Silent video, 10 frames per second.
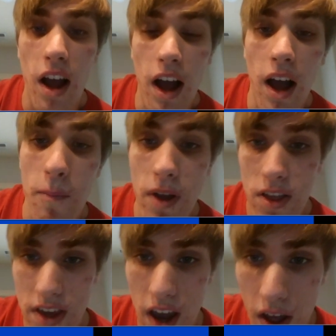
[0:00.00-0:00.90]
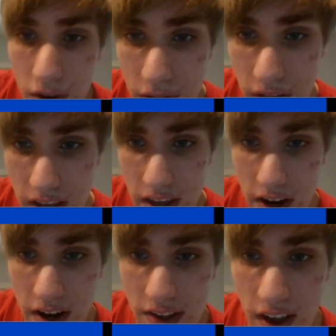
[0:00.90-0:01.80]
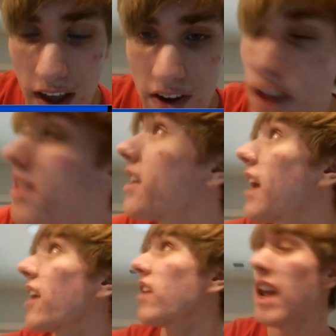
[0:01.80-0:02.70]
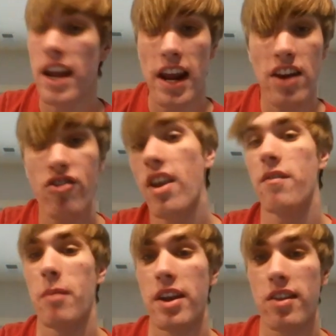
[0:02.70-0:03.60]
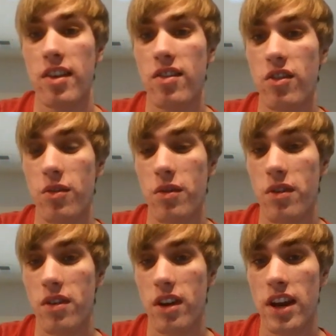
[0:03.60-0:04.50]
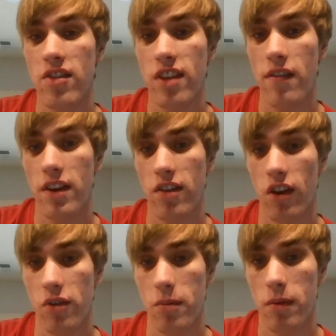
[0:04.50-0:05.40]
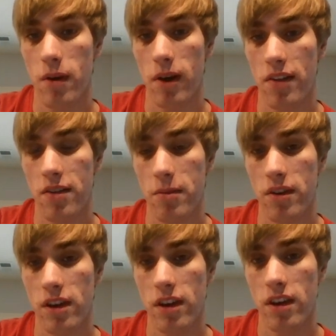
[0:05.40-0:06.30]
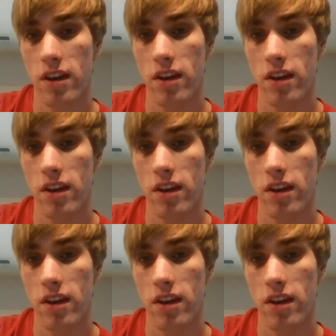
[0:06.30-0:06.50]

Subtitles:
The other thing here is I think h7 might exist too. h7 is also a possibility.